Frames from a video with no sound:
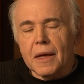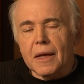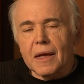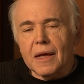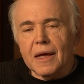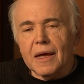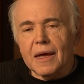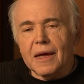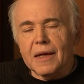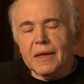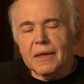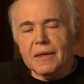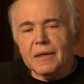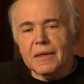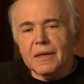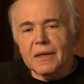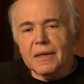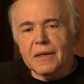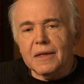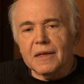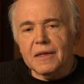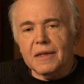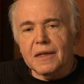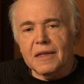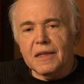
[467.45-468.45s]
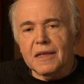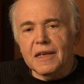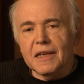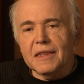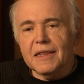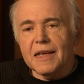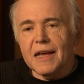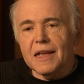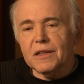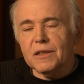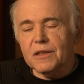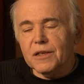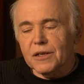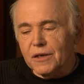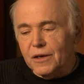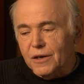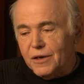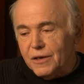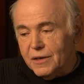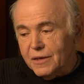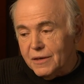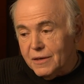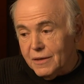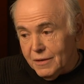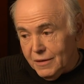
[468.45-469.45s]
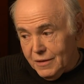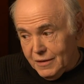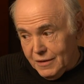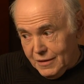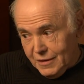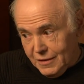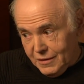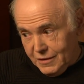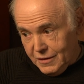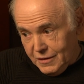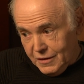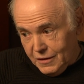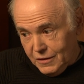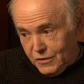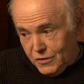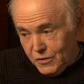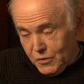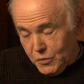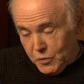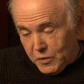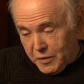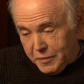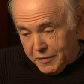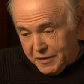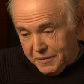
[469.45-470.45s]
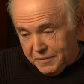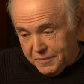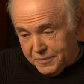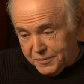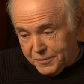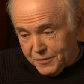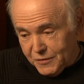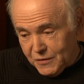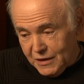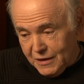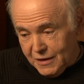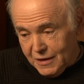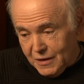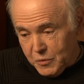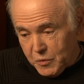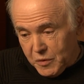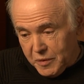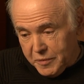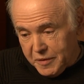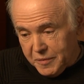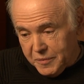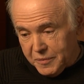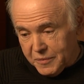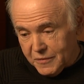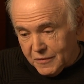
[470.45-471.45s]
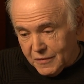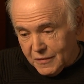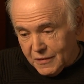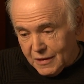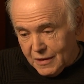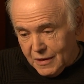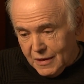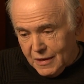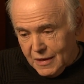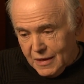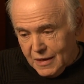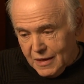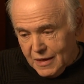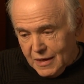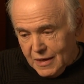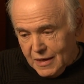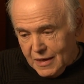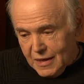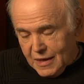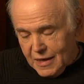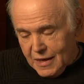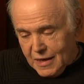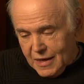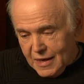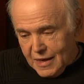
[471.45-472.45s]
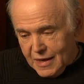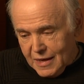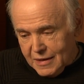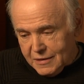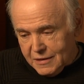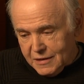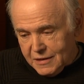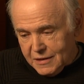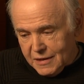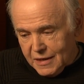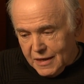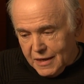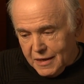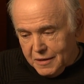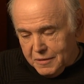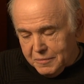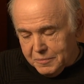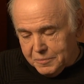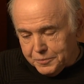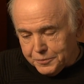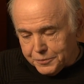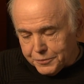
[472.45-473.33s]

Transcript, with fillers: And he then turned to the two women, young women, and said,